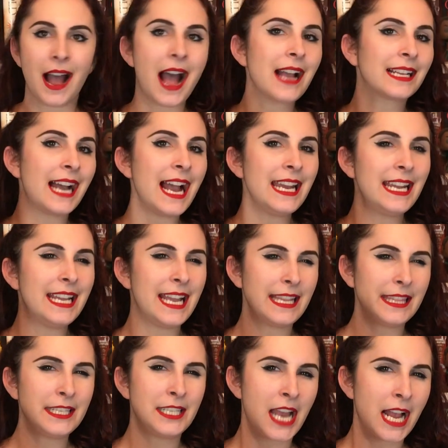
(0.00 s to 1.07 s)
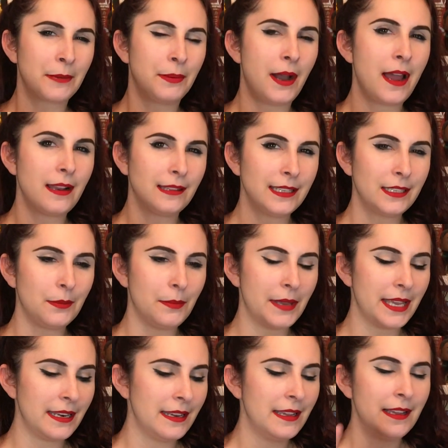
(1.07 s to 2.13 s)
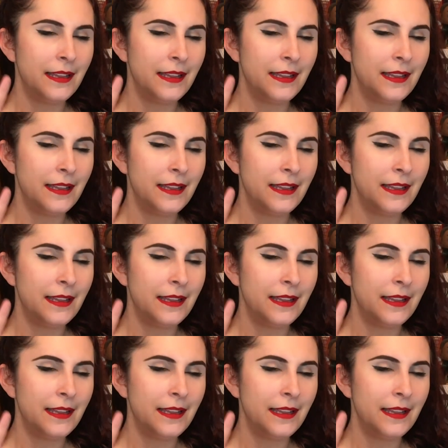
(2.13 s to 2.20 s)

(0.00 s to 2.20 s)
I kind of hit the jackpot a little bit.